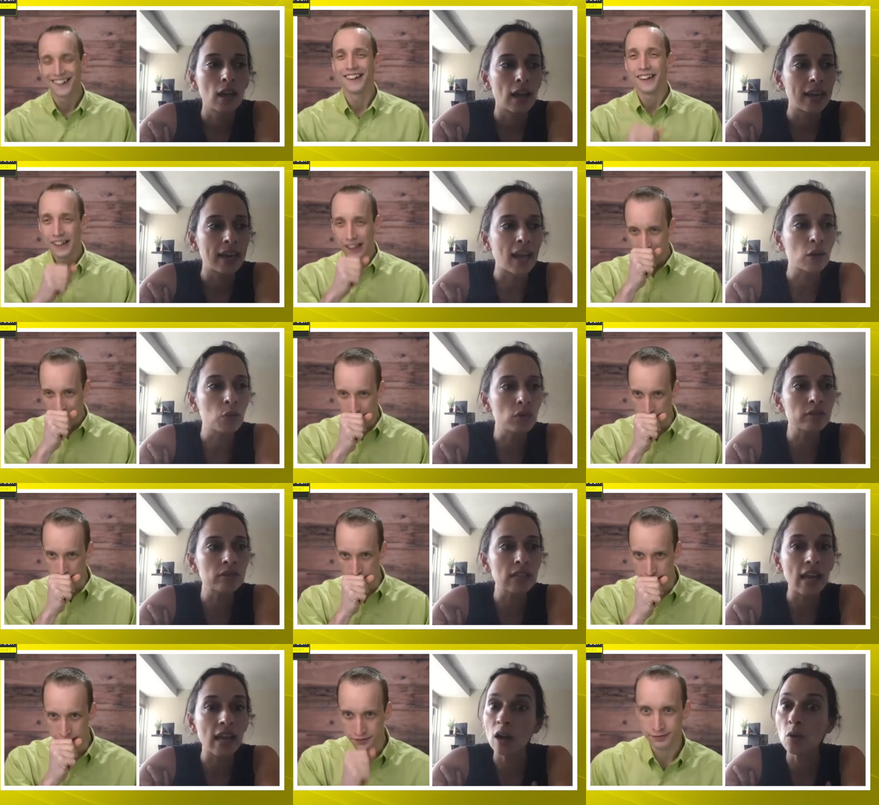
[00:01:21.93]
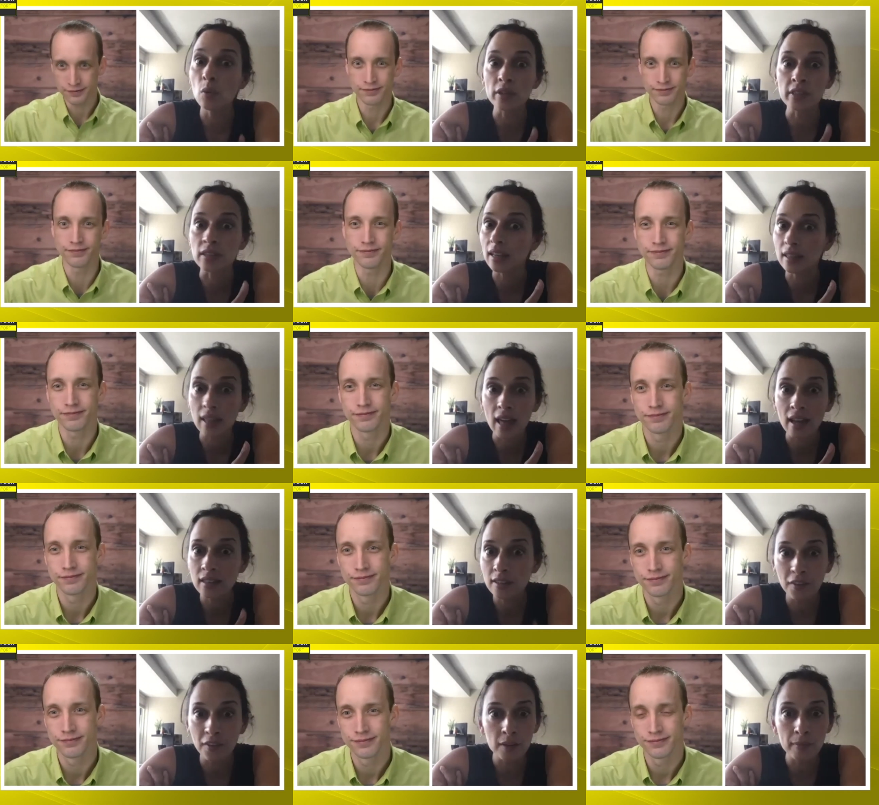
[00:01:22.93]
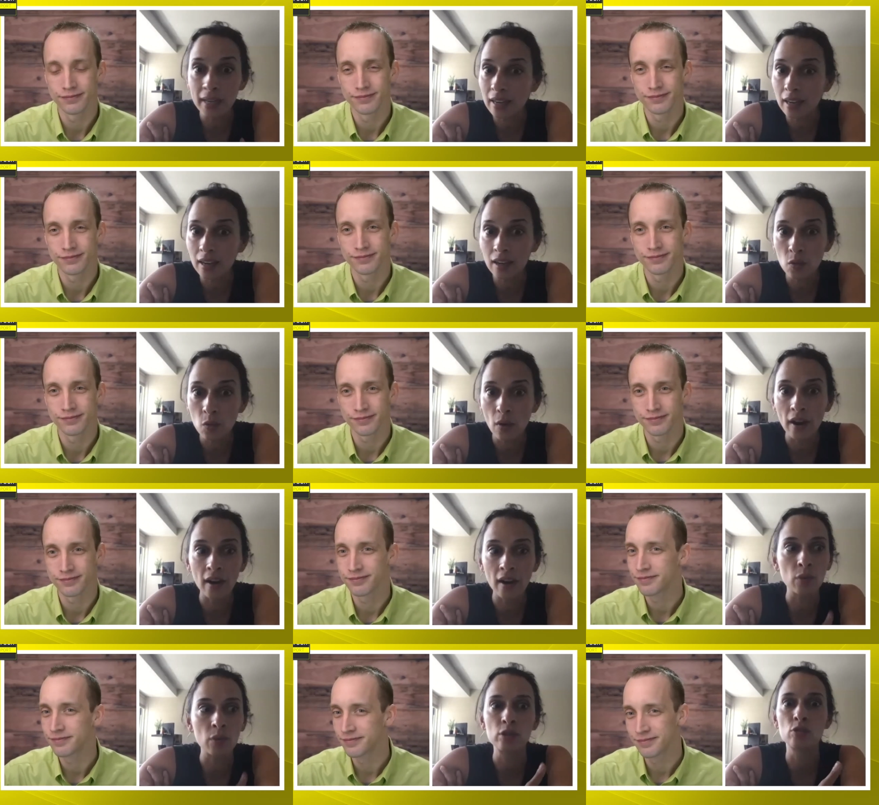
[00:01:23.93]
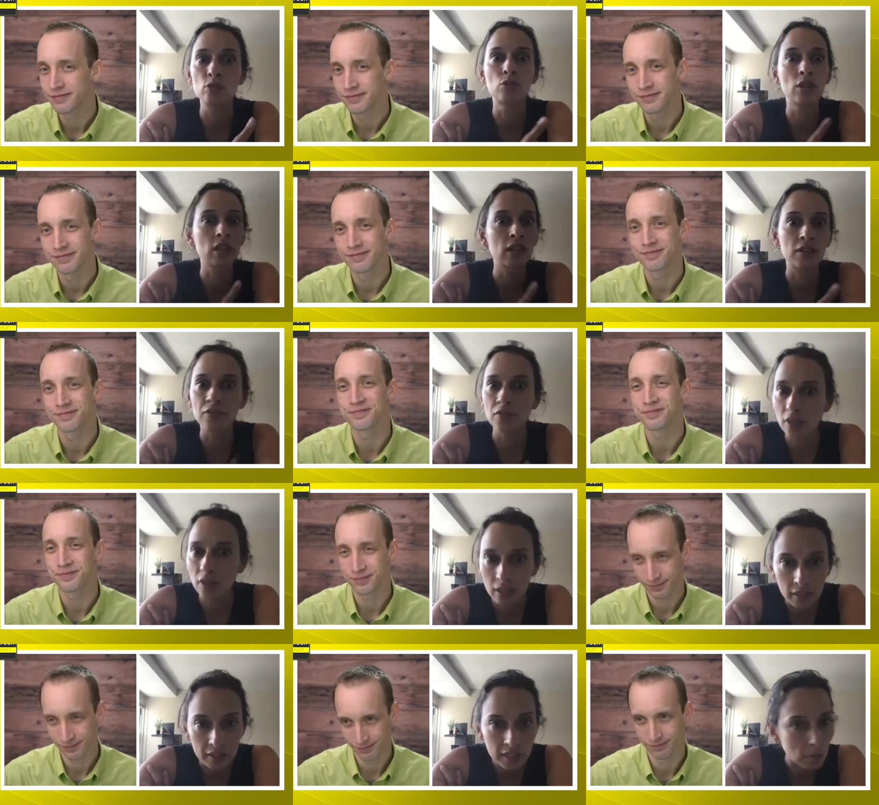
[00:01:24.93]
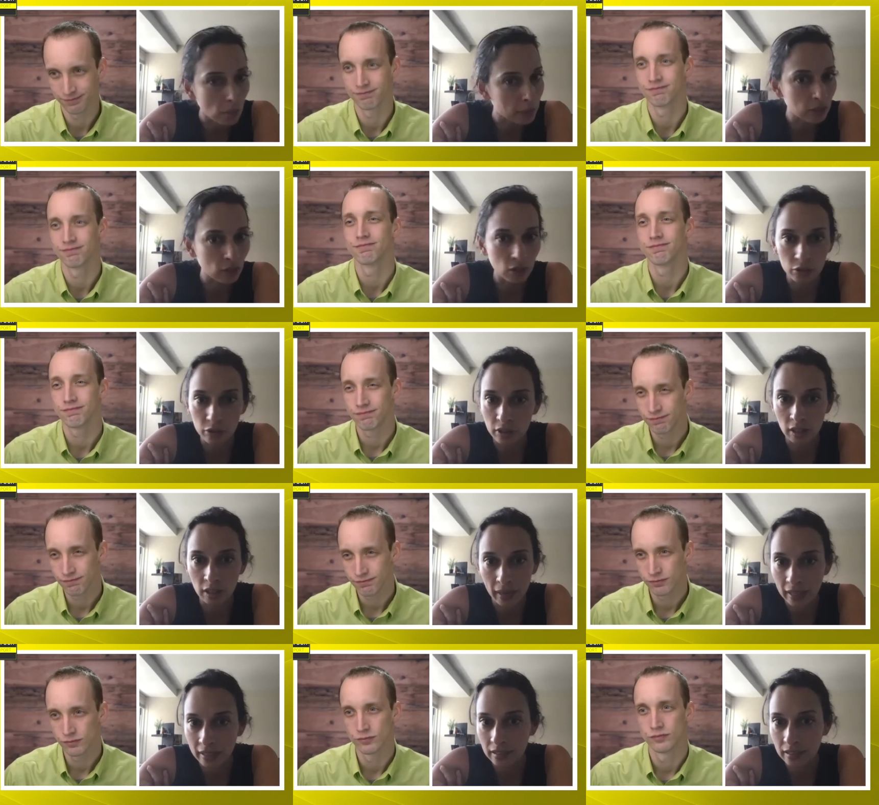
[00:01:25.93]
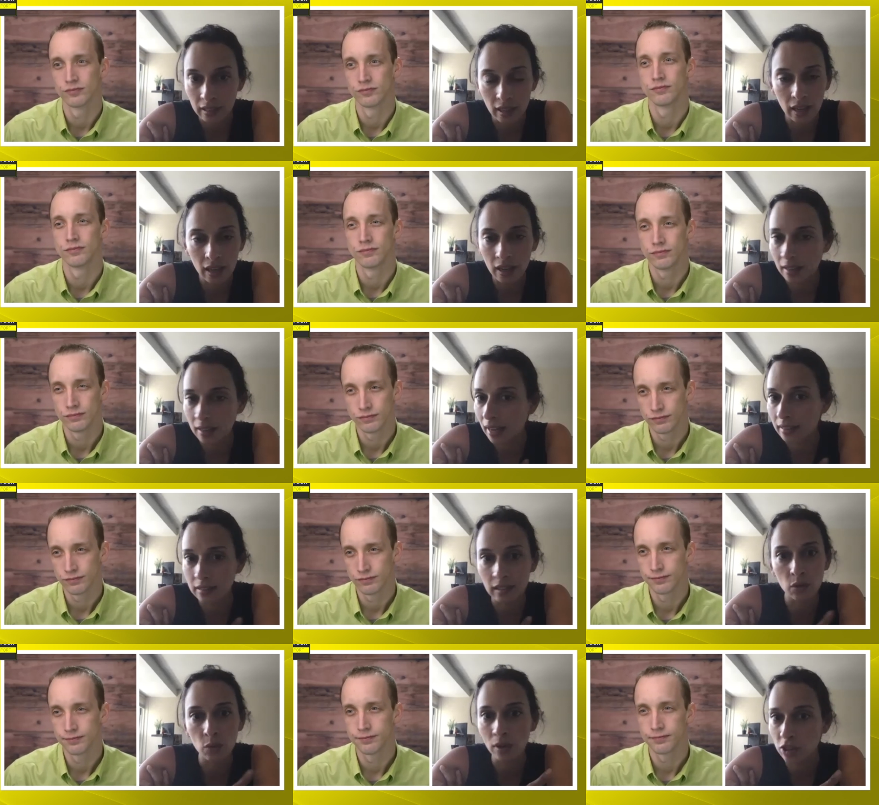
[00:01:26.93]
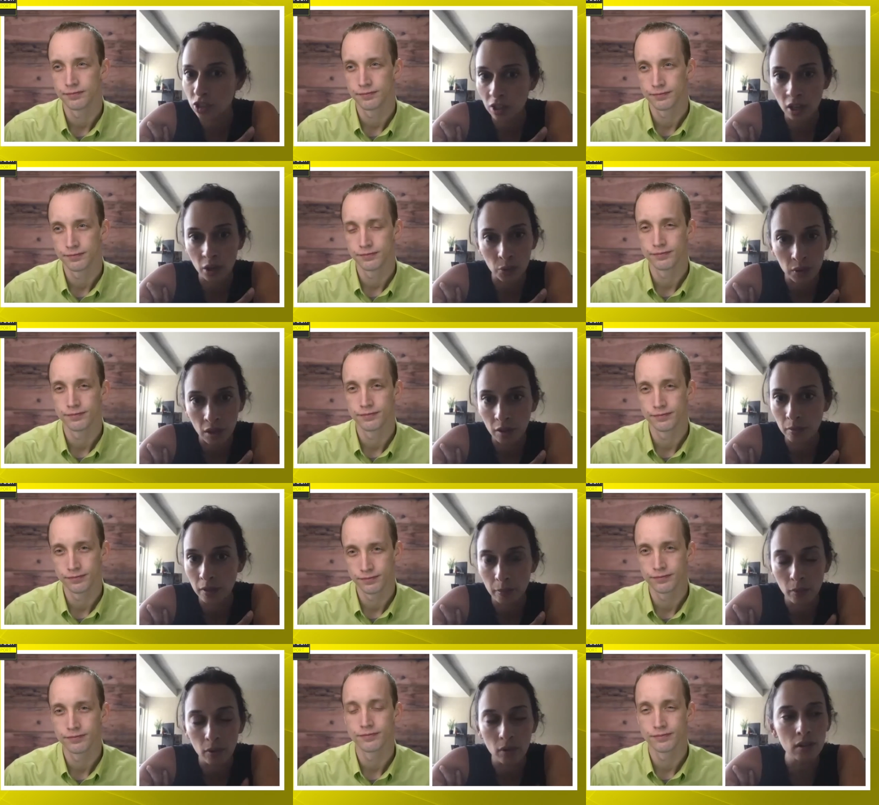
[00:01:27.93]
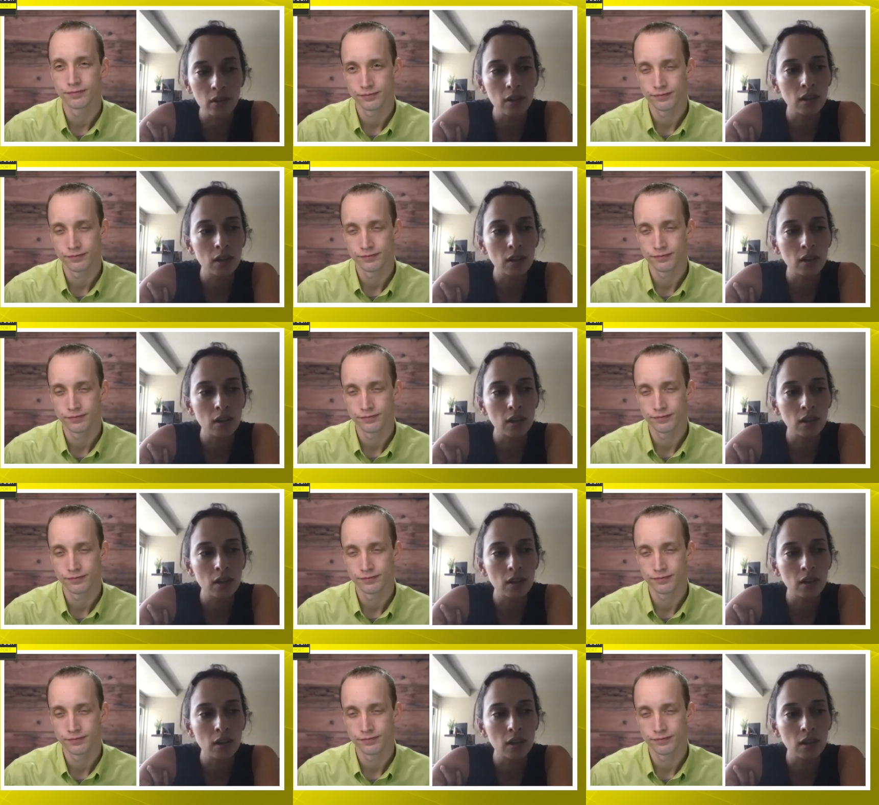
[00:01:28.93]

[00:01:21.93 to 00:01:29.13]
Speaker 1: And I will say I was like that at the very beginning, where I was really afraid that someone was going to go steal my idea and I didn't want to share with other people.